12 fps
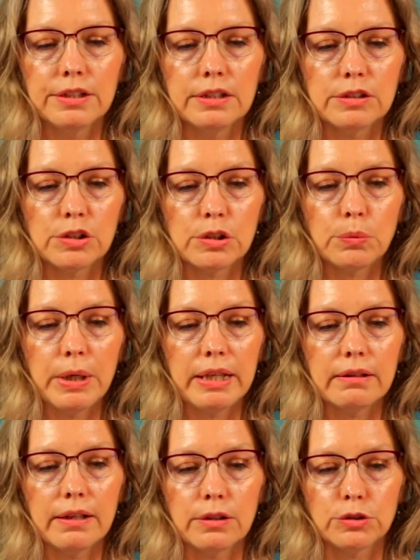
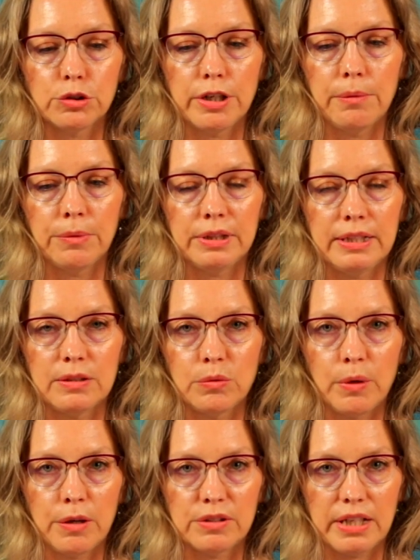sweet little trim with these
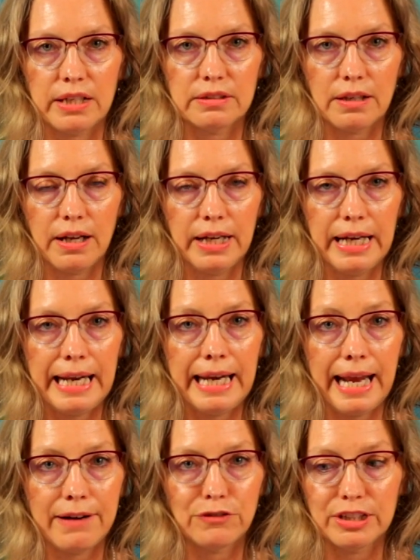rosettes on it in
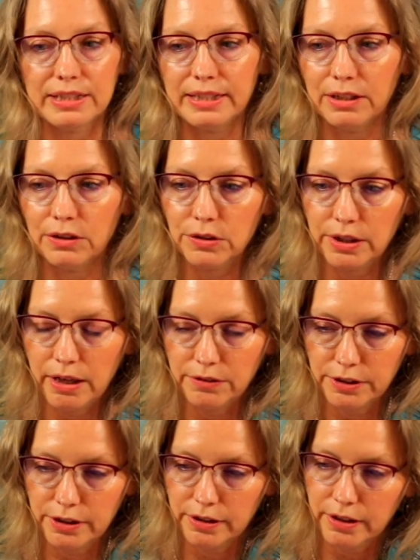every single
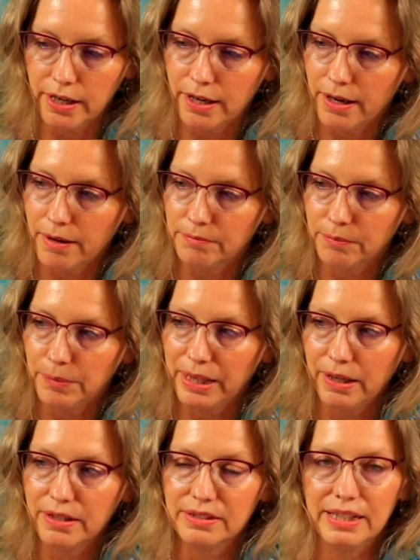color
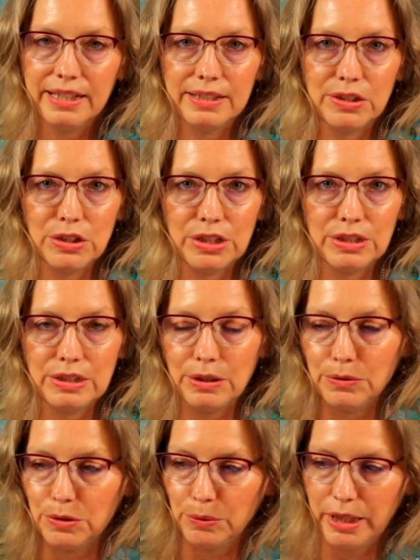because it is just so
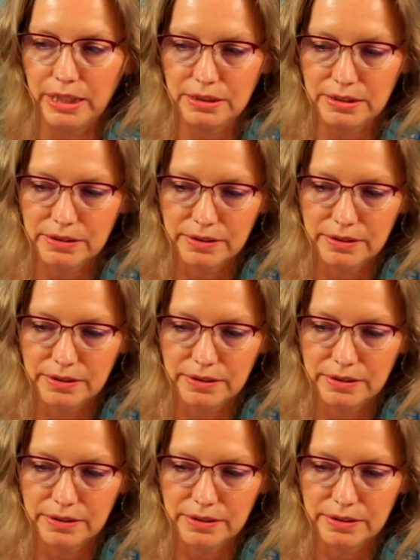sweet.